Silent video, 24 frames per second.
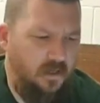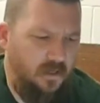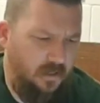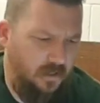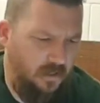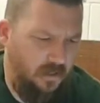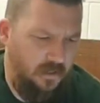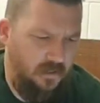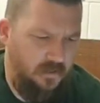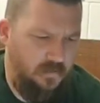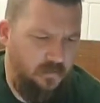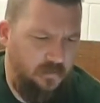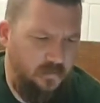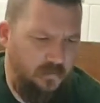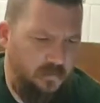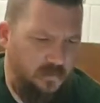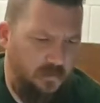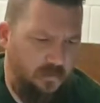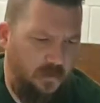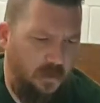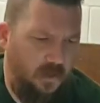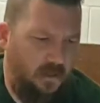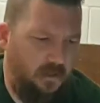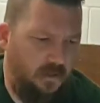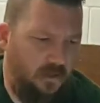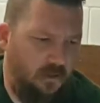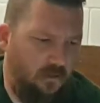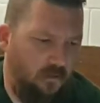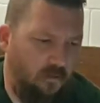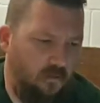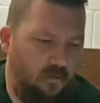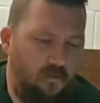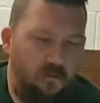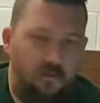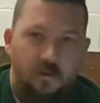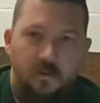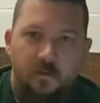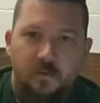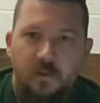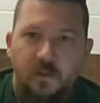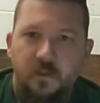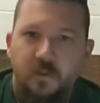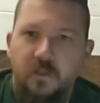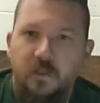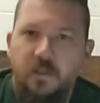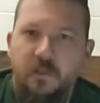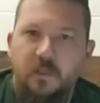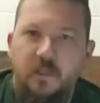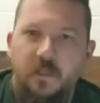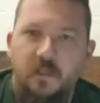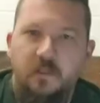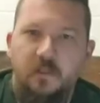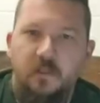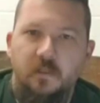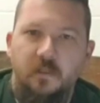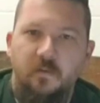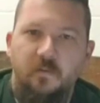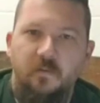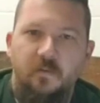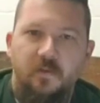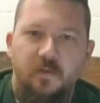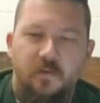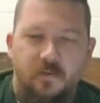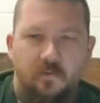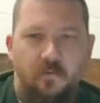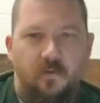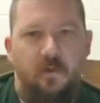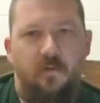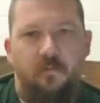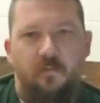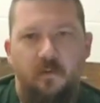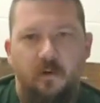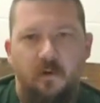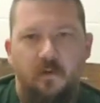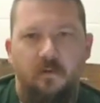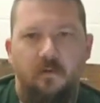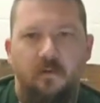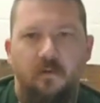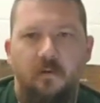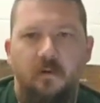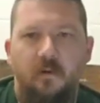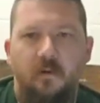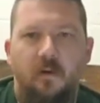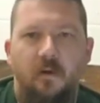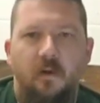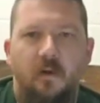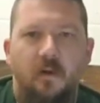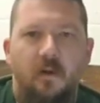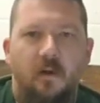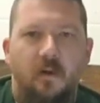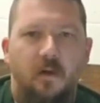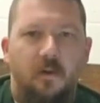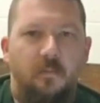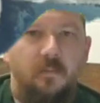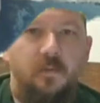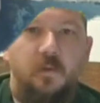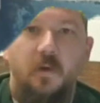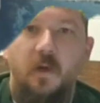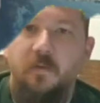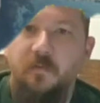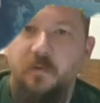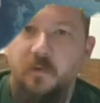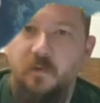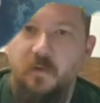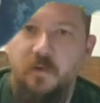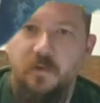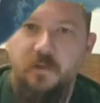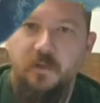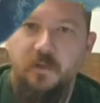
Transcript: And I guess when he was about a year old, he was actually sent to live with his grandfather. Um, so heavy